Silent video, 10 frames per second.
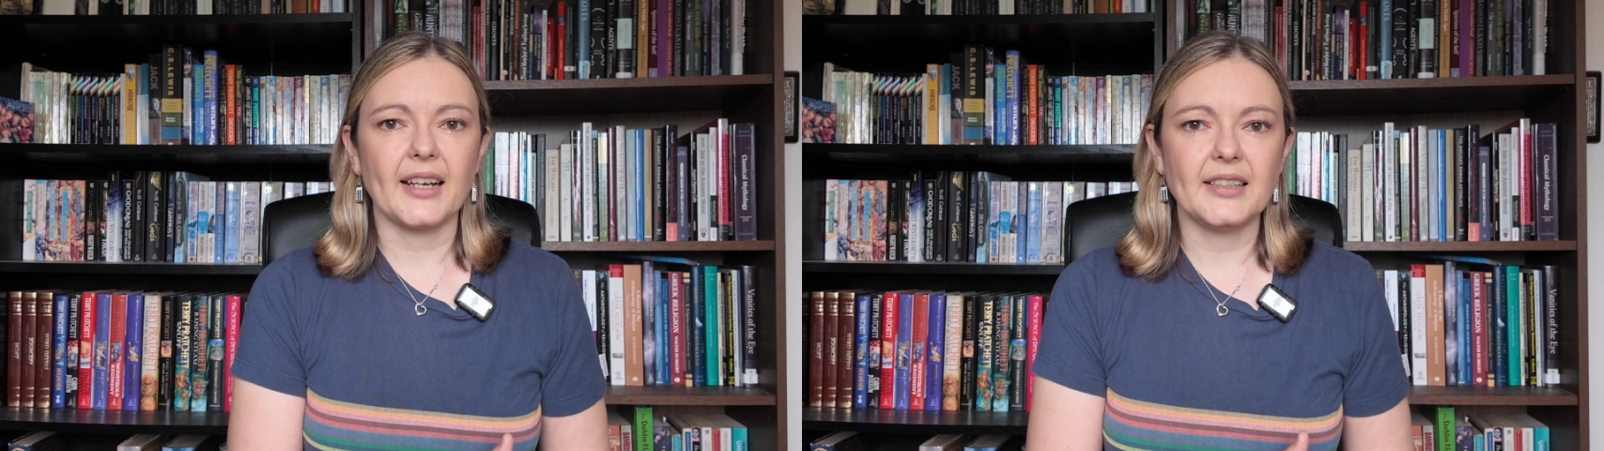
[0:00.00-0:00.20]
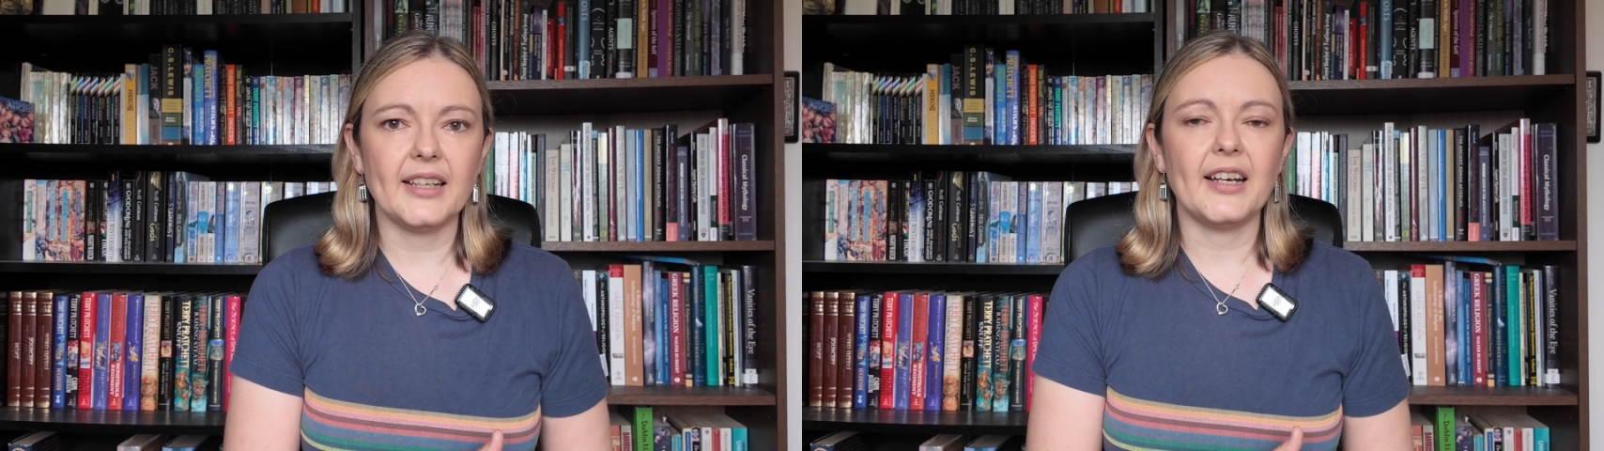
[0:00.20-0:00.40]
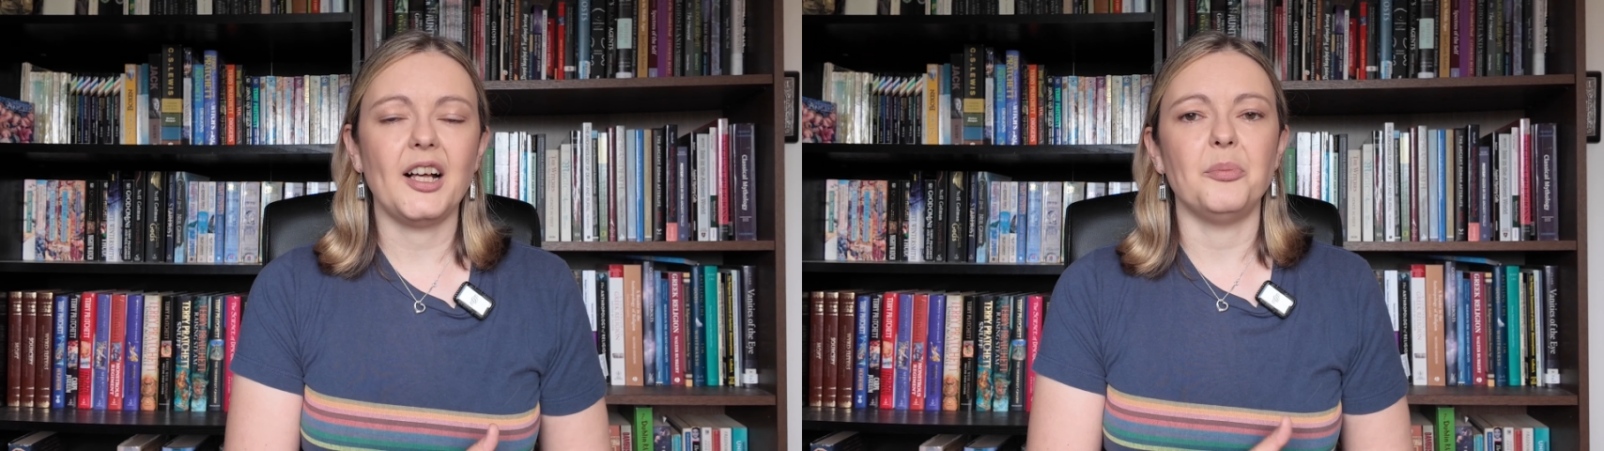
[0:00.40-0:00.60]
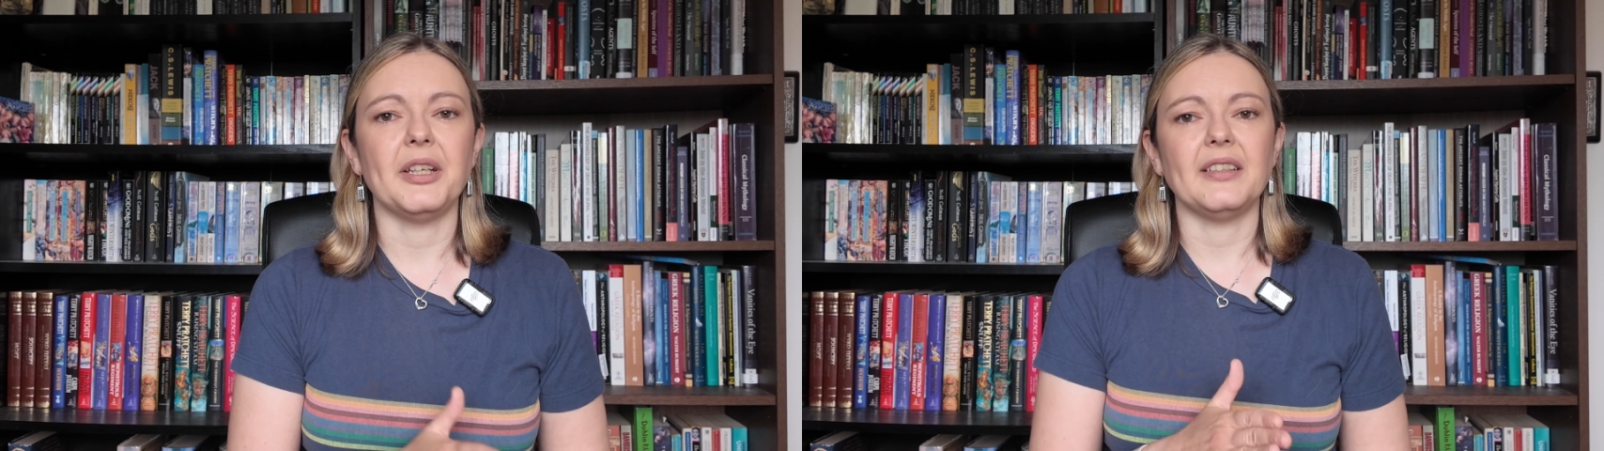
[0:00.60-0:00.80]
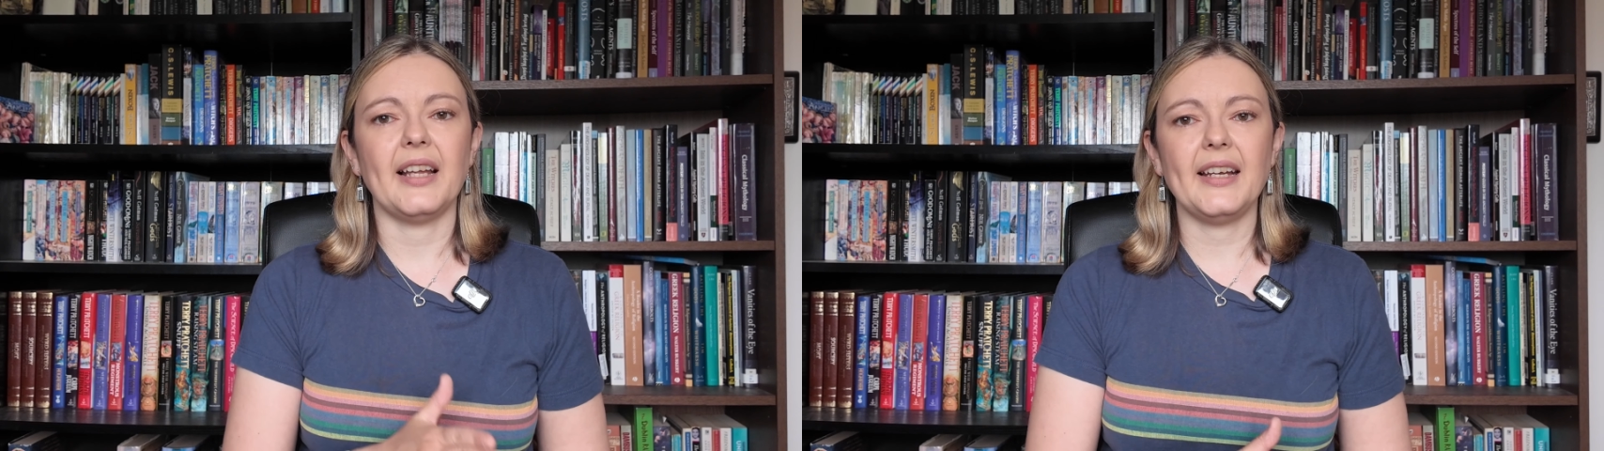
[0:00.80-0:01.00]
Anglia a
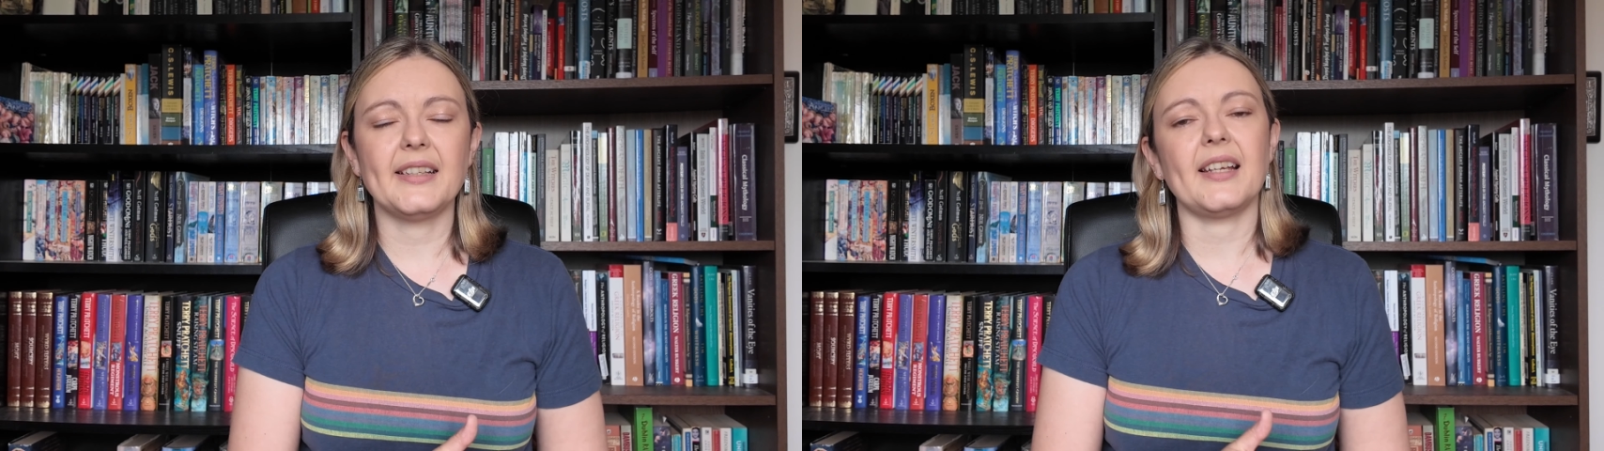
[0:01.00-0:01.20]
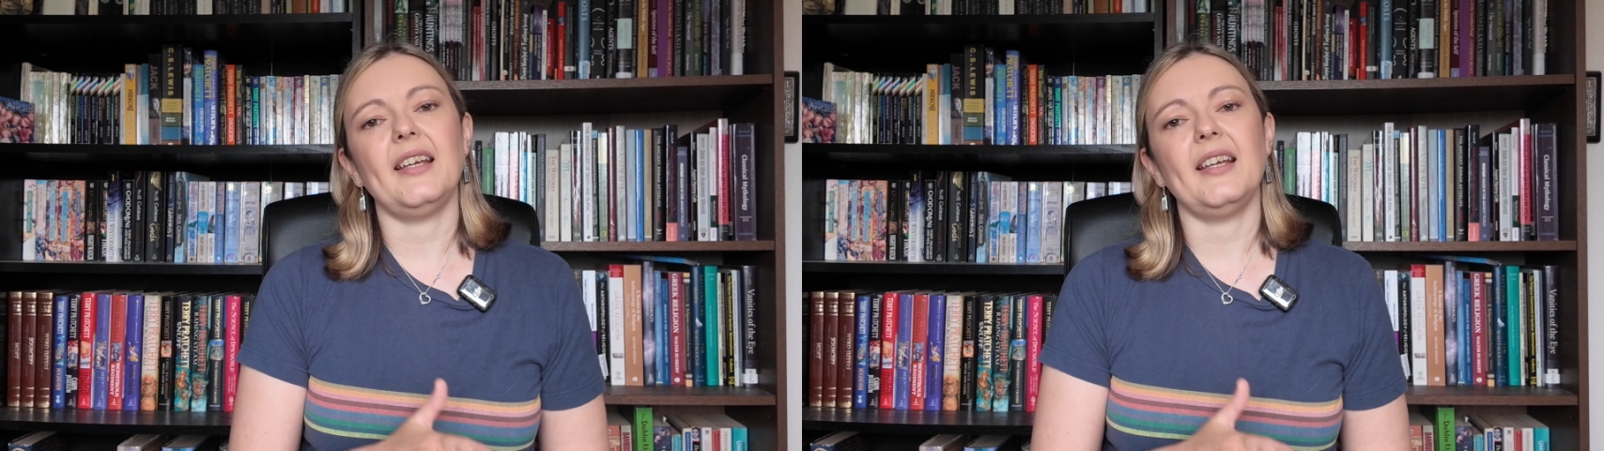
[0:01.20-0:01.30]
bit later